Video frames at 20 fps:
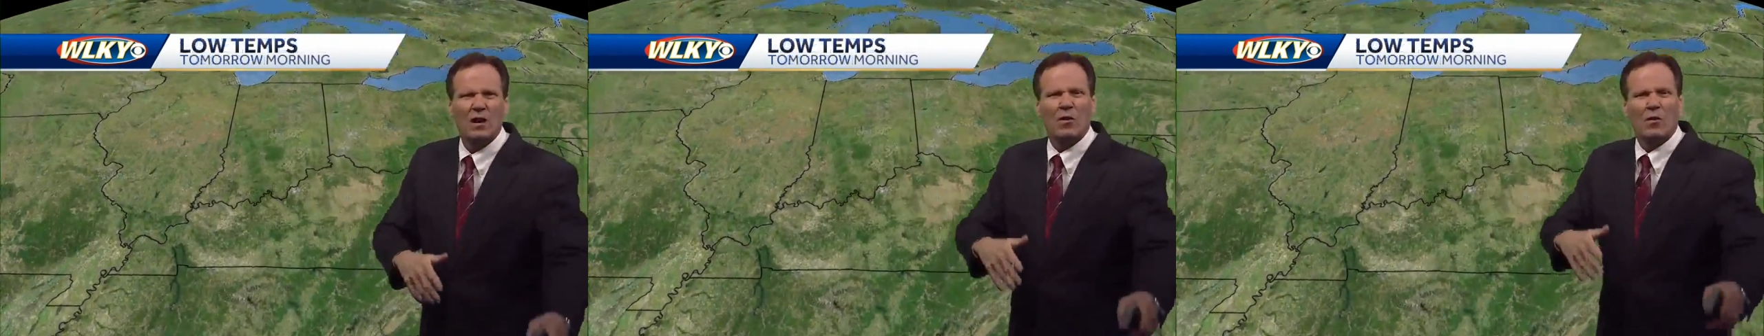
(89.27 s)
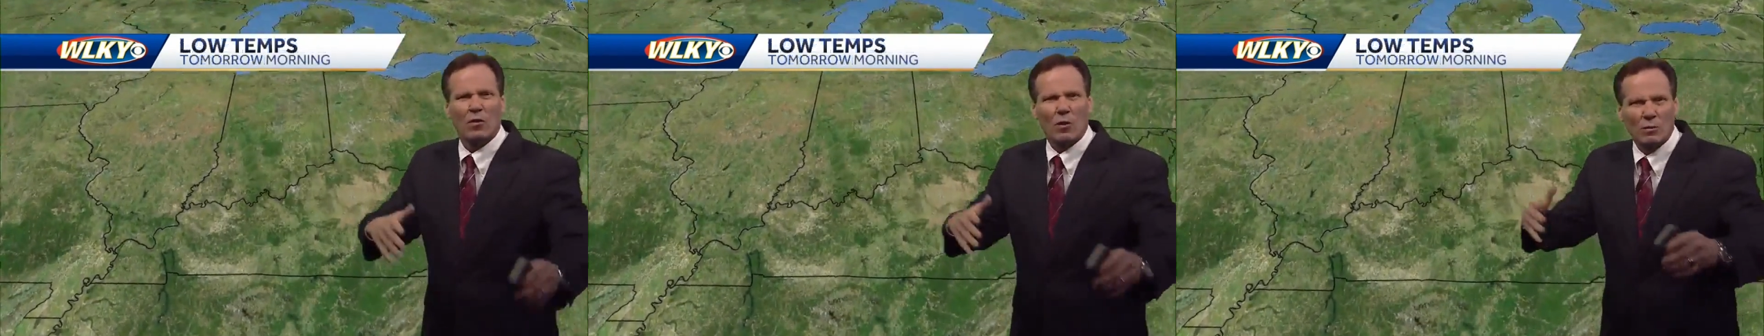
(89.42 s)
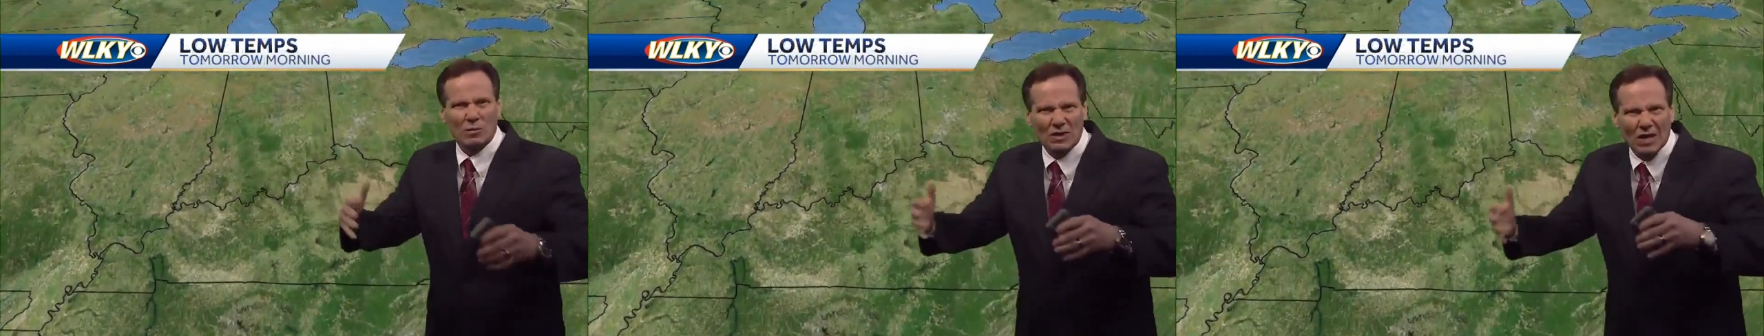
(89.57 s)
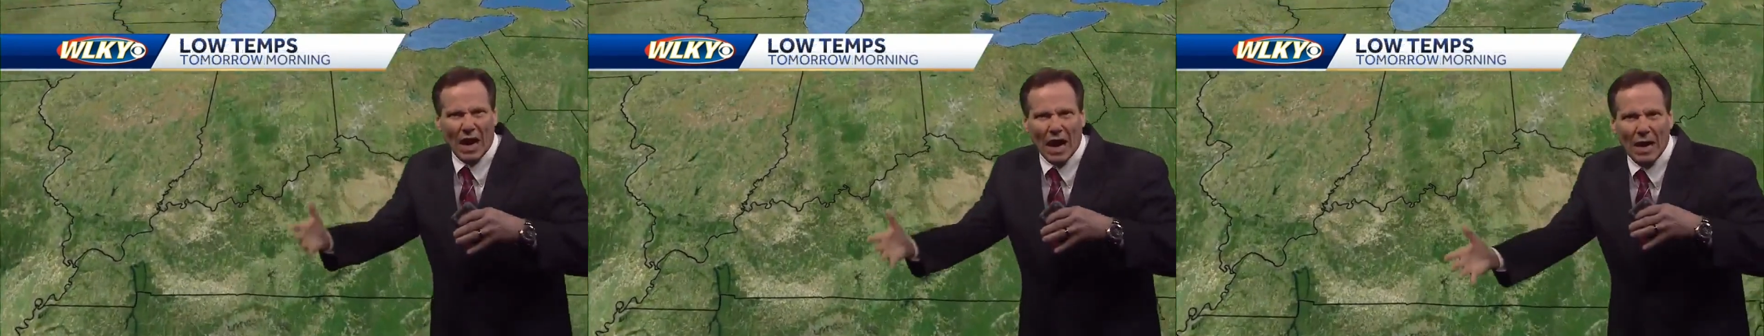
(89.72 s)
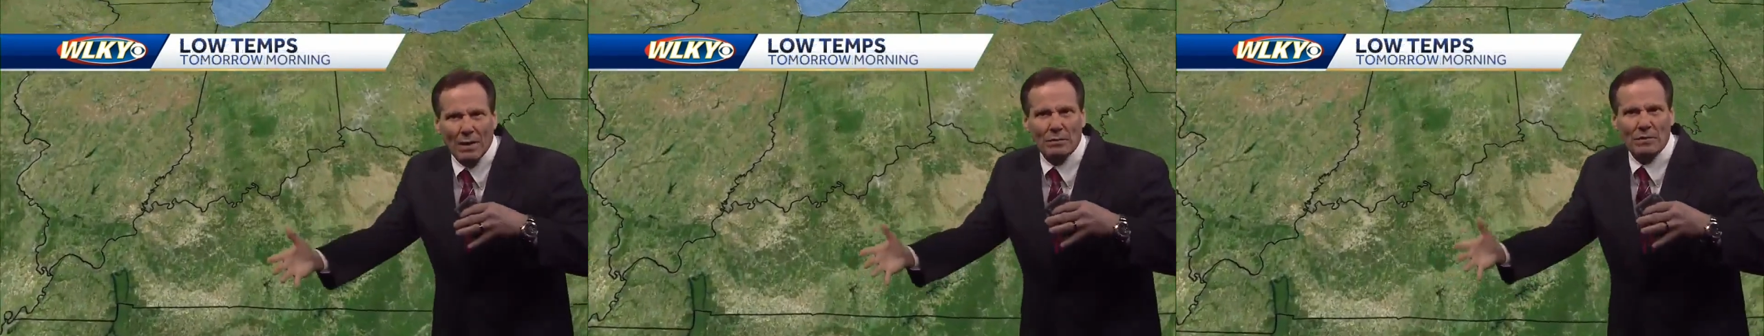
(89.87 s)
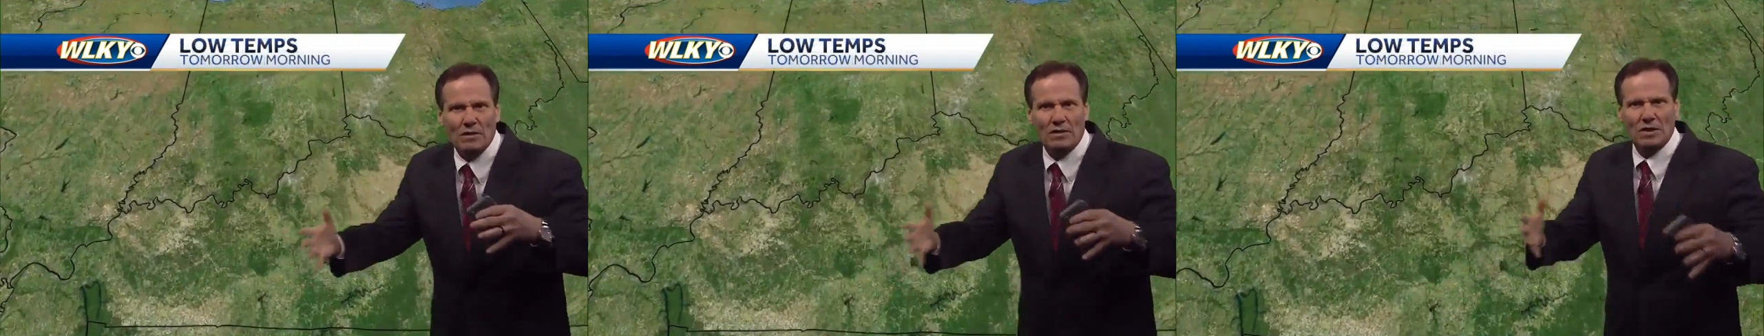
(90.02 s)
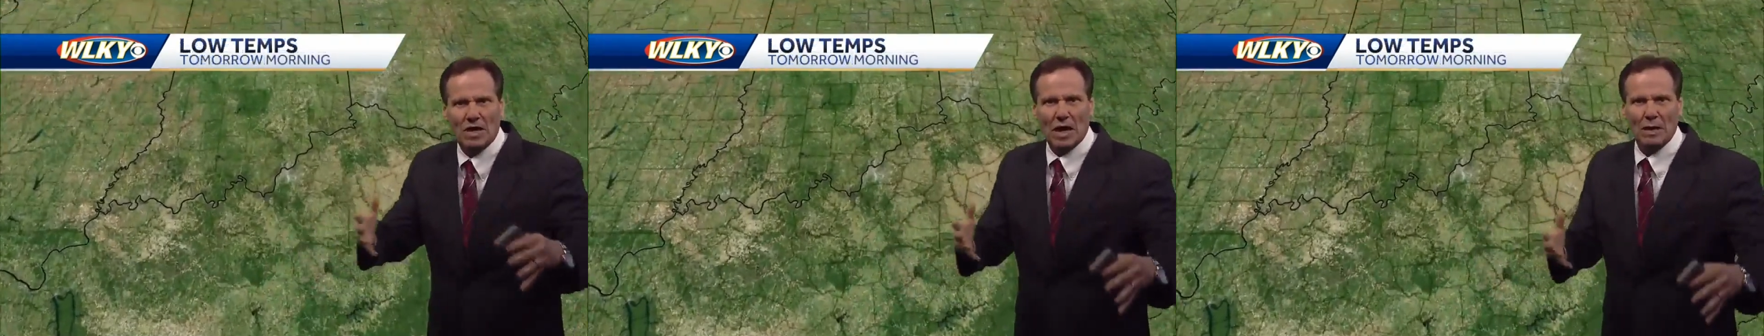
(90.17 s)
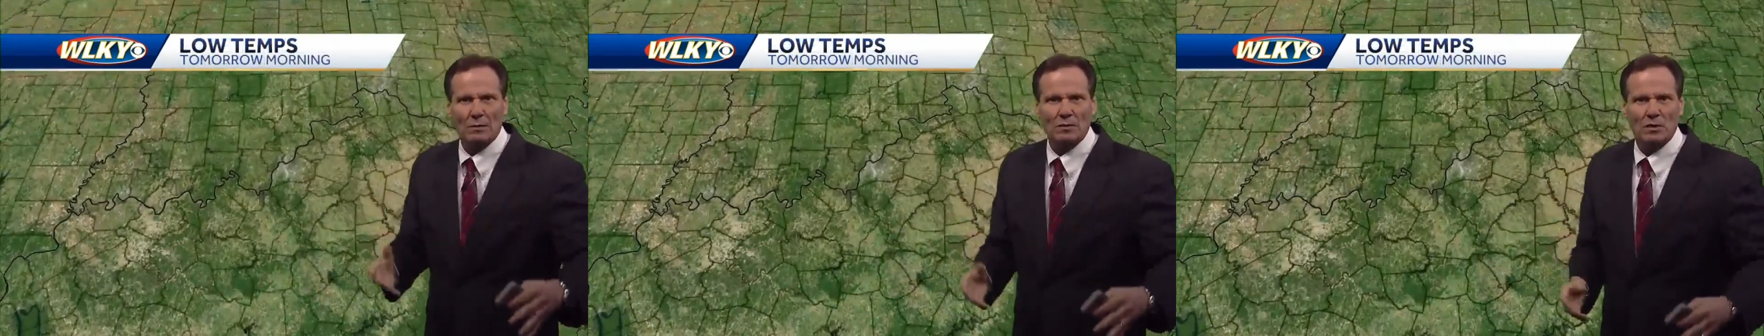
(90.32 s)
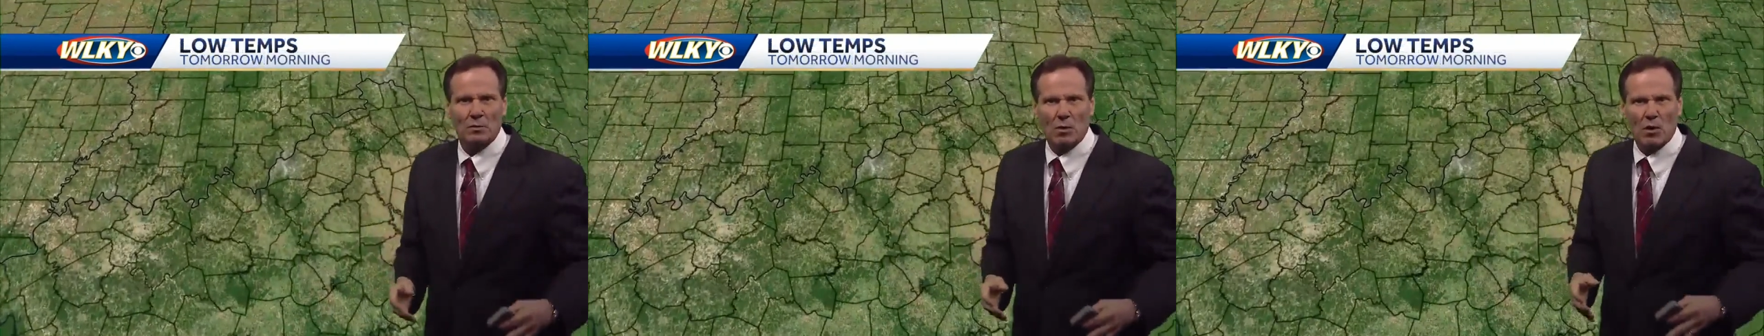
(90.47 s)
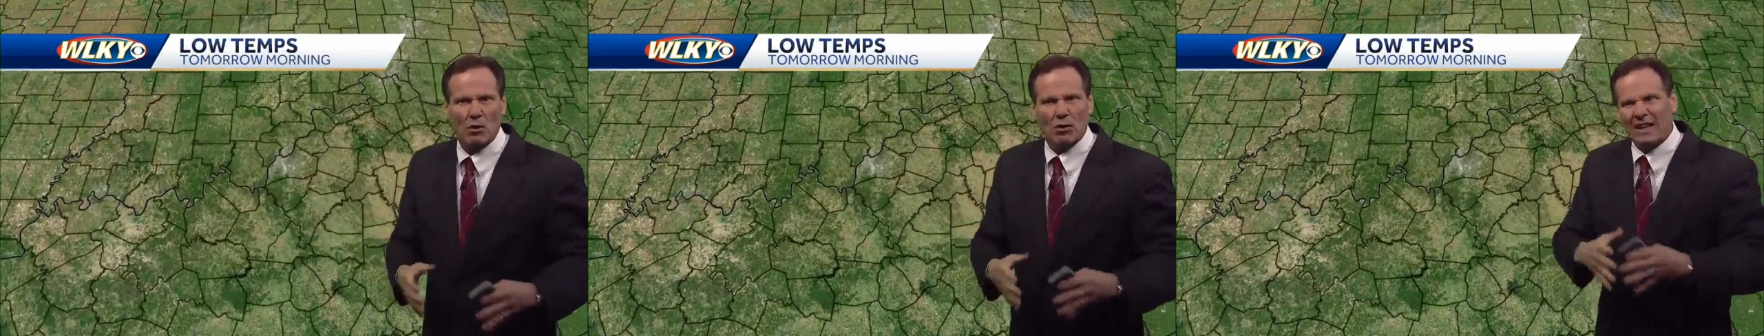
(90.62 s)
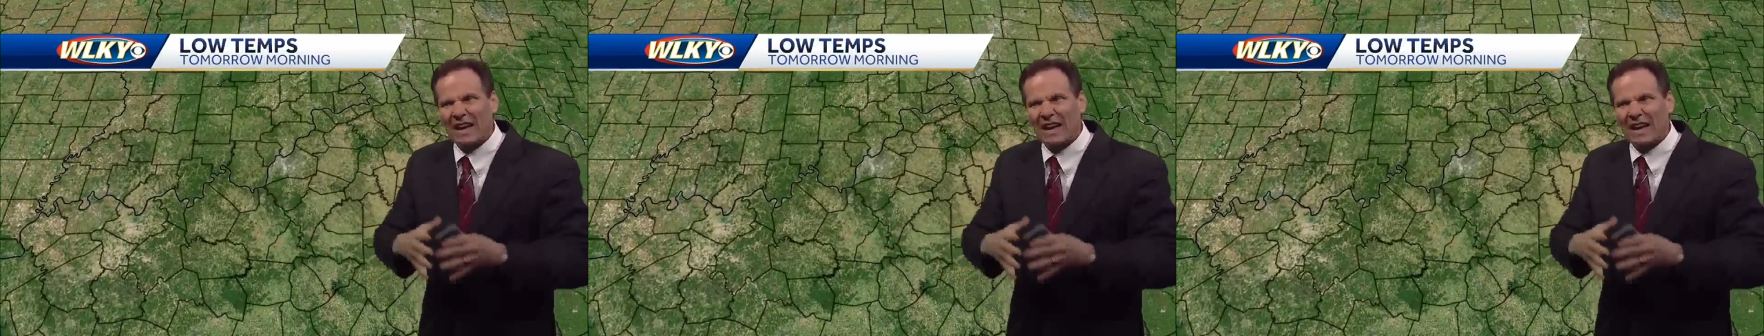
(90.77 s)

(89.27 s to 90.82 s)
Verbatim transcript: from time to time tomorrow,